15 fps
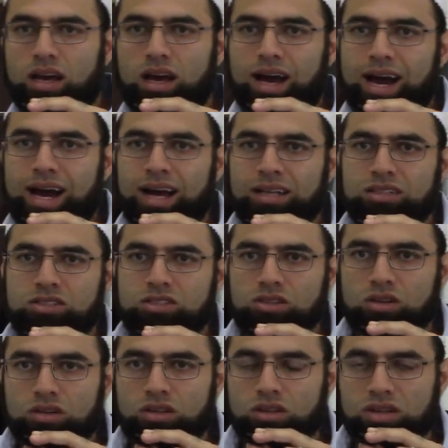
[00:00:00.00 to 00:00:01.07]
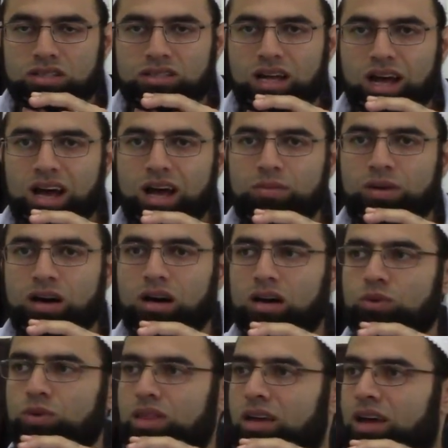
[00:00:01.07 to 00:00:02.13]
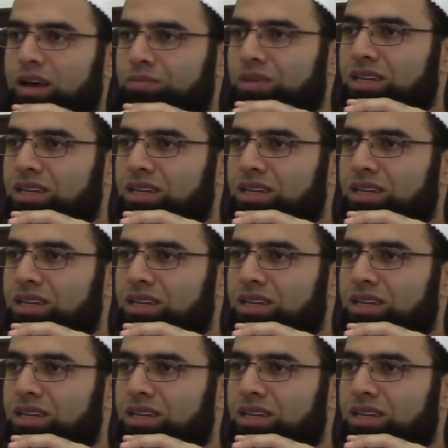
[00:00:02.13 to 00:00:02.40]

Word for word: And the Sahaba are with him.